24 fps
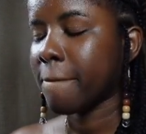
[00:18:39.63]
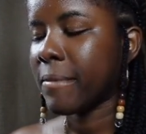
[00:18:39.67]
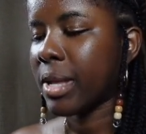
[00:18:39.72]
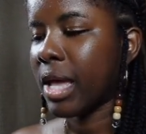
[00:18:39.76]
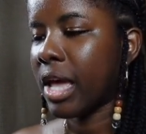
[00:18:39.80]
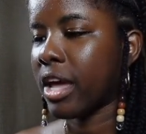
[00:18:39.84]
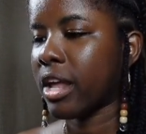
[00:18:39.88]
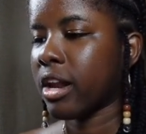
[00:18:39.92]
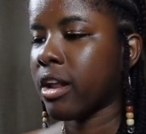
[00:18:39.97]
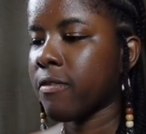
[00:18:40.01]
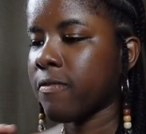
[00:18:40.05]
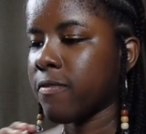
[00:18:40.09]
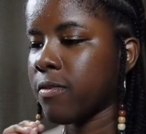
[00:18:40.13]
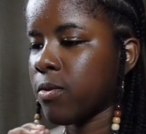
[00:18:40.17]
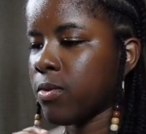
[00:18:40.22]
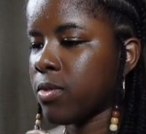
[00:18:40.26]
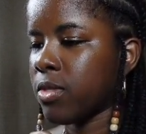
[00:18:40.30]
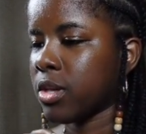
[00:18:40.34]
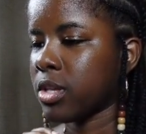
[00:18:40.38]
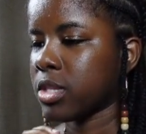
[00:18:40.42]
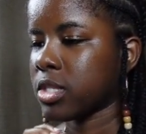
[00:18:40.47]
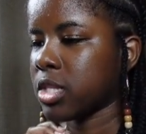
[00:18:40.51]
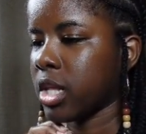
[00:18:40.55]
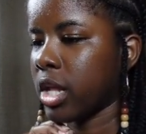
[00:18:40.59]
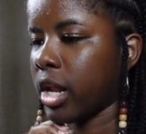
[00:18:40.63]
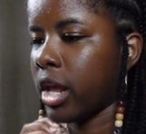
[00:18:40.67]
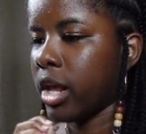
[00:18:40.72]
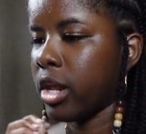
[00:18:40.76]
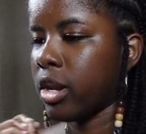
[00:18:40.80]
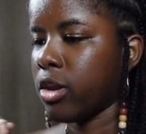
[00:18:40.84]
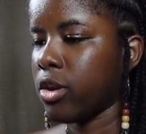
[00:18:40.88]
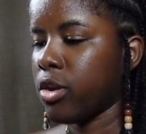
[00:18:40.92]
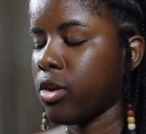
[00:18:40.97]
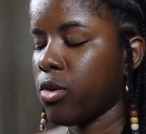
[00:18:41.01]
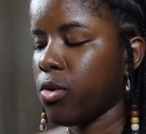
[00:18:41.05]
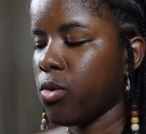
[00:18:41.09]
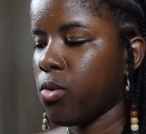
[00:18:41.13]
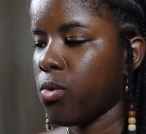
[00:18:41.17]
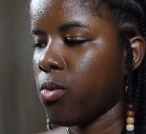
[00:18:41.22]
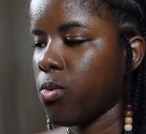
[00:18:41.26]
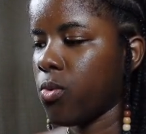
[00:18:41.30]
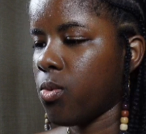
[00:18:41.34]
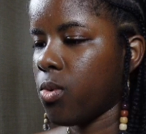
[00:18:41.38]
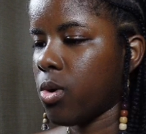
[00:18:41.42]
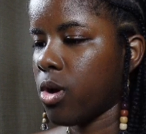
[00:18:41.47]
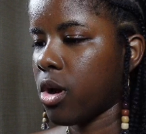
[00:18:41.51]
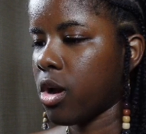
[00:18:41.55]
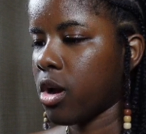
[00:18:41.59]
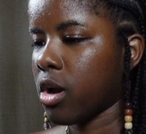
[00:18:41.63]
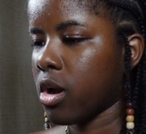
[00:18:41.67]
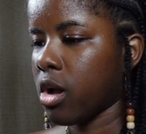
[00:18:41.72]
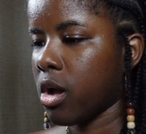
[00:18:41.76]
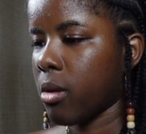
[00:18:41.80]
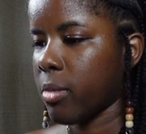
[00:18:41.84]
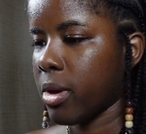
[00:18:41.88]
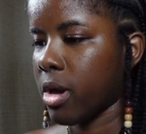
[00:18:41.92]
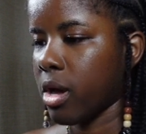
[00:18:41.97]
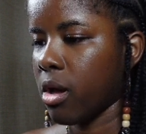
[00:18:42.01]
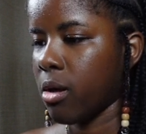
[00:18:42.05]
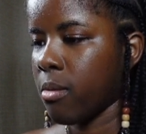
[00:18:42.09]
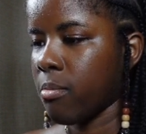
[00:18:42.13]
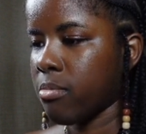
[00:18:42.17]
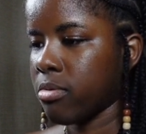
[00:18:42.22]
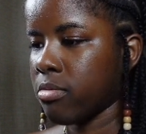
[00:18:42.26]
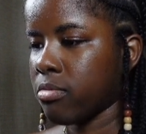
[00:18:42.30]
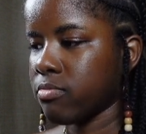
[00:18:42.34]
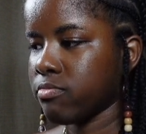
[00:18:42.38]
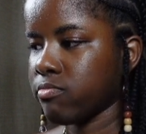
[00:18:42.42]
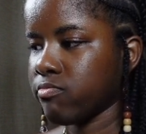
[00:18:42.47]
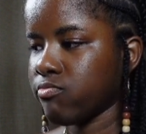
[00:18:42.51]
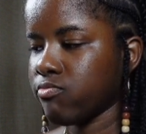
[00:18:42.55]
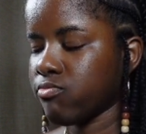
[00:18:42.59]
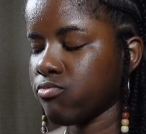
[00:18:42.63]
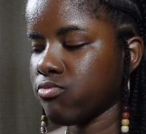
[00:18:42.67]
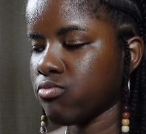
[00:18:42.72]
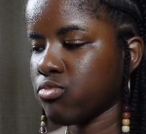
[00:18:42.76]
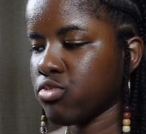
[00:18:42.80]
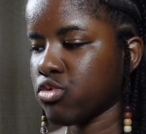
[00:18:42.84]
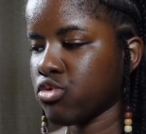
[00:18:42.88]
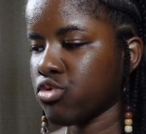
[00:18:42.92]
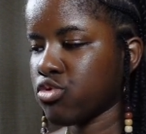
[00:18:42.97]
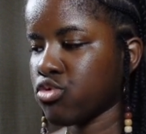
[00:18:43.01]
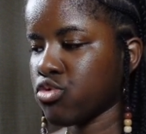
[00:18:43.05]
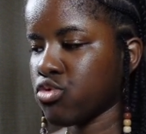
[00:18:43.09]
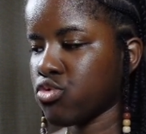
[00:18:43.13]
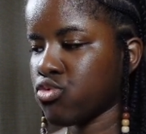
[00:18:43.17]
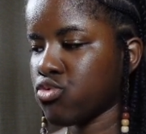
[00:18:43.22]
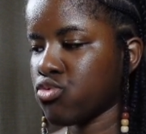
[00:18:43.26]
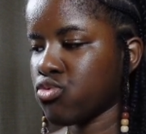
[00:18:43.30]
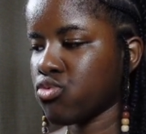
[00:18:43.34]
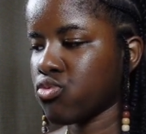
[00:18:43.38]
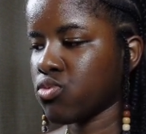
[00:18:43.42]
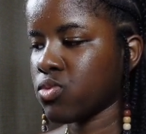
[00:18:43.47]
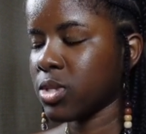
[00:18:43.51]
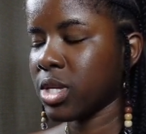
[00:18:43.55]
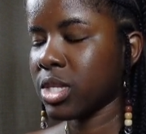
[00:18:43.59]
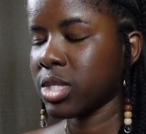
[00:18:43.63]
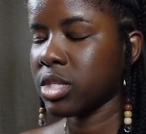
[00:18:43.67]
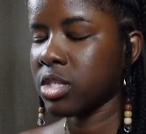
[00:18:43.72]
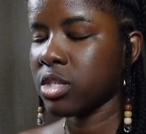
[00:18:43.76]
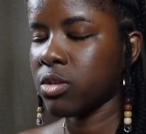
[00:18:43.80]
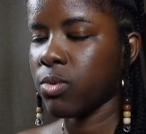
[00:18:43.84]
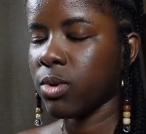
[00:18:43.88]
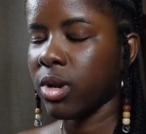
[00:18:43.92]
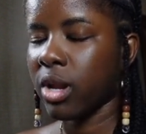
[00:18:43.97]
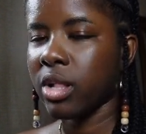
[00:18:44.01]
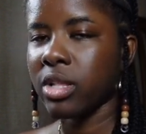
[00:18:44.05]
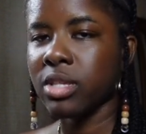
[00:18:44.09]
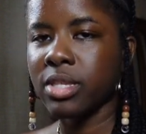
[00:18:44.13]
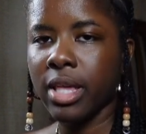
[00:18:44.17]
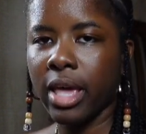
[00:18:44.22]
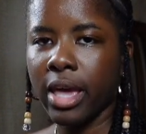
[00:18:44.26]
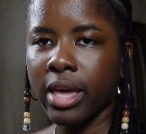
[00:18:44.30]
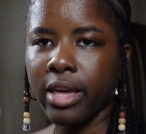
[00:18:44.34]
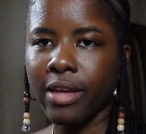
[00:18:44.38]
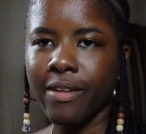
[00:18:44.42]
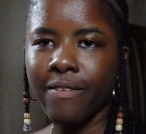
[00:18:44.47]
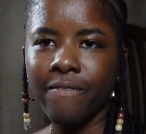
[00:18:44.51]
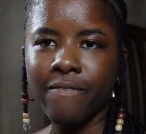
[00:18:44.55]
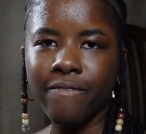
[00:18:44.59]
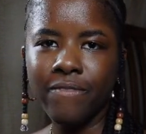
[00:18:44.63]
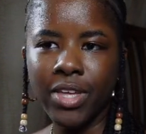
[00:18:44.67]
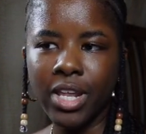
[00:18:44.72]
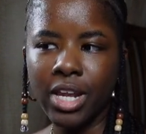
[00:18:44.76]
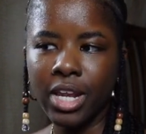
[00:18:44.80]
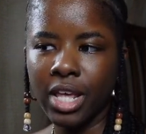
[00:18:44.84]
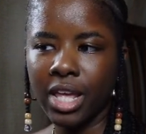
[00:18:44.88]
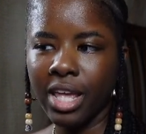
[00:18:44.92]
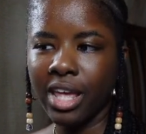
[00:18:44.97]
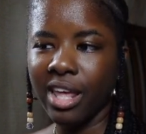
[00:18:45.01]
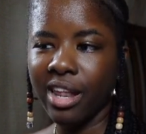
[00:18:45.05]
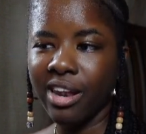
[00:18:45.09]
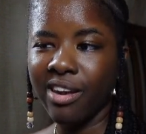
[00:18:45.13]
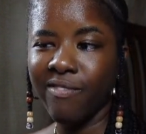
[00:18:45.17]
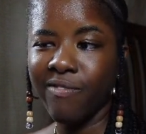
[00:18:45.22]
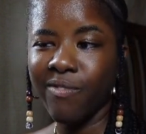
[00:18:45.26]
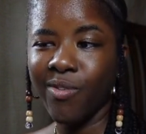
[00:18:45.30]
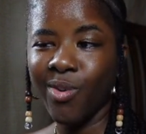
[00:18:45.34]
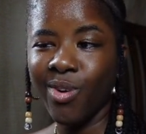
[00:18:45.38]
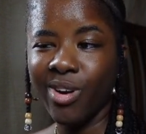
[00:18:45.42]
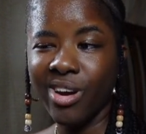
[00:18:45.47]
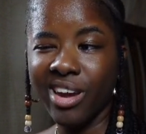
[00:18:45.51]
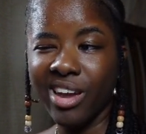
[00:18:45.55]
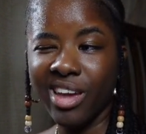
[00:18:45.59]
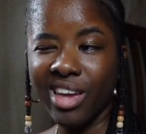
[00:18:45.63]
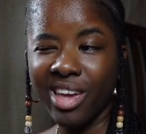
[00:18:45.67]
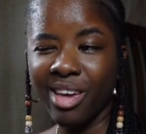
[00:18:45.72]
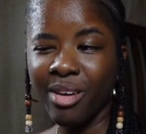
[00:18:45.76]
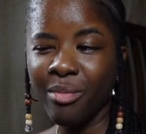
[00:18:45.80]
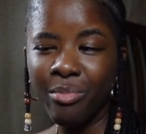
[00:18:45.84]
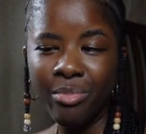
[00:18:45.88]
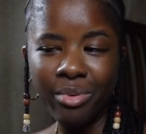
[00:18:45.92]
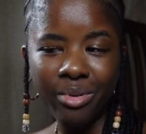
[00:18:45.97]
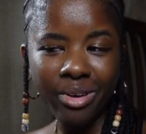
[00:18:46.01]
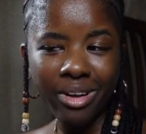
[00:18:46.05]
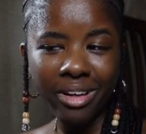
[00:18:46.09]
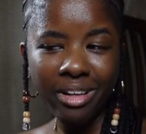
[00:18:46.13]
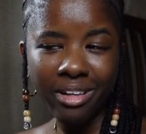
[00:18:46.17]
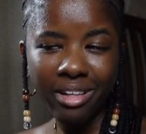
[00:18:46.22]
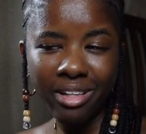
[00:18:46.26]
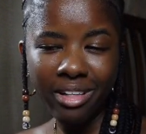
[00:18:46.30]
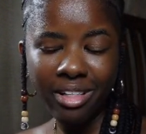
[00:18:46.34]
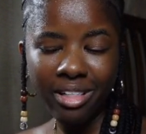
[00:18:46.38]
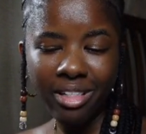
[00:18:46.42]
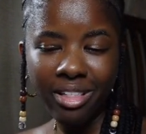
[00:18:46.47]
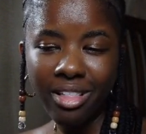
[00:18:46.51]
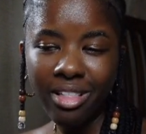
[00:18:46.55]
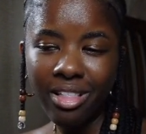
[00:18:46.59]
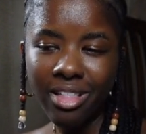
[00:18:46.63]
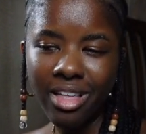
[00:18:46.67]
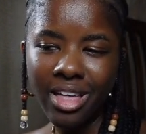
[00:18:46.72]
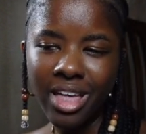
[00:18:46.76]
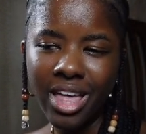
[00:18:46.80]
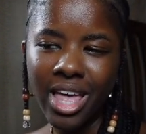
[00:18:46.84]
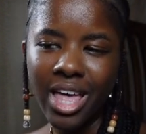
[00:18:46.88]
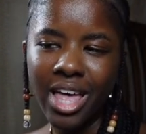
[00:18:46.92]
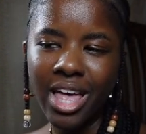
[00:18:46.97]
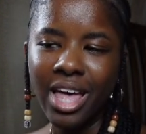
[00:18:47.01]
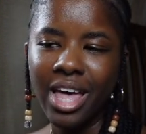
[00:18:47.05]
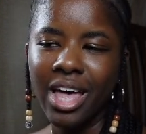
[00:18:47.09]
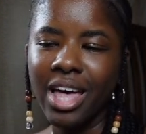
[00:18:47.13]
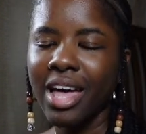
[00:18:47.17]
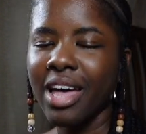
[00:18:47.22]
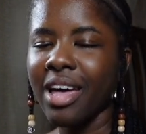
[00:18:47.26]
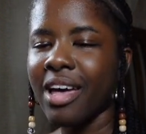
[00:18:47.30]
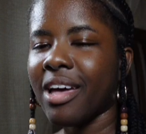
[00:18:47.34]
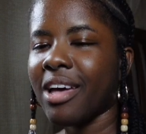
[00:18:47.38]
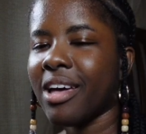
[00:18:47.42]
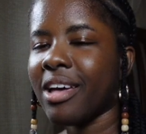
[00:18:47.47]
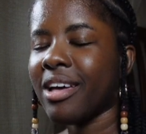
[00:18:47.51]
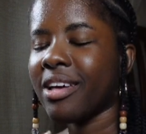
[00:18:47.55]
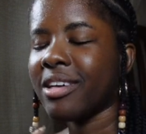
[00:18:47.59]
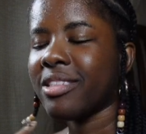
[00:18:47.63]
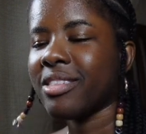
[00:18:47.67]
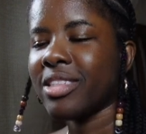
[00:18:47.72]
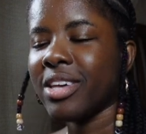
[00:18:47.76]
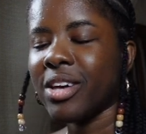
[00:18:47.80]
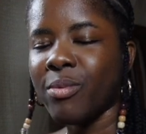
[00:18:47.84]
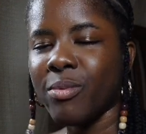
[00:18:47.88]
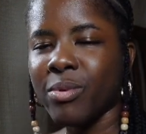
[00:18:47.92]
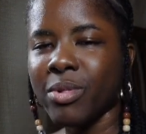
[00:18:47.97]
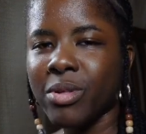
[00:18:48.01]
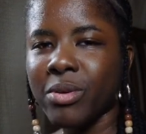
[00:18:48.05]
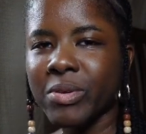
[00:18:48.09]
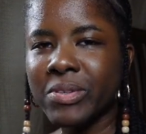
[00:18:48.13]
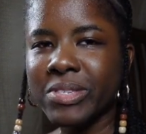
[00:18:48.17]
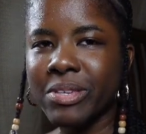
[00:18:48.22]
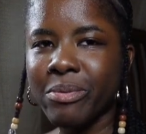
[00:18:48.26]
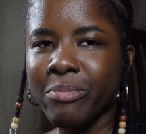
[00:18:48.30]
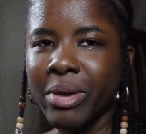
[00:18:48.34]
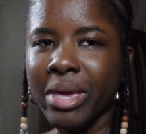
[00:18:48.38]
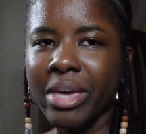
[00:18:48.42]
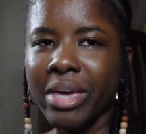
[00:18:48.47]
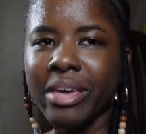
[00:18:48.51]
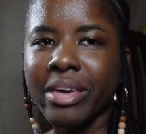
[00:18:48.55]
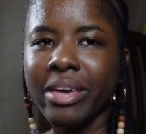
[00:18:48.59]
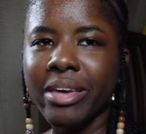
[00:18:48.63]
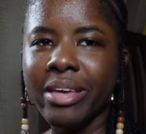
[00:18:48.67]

a few things that I know are coming up. So let's see what else I can fit in for April, and then we'll go to May.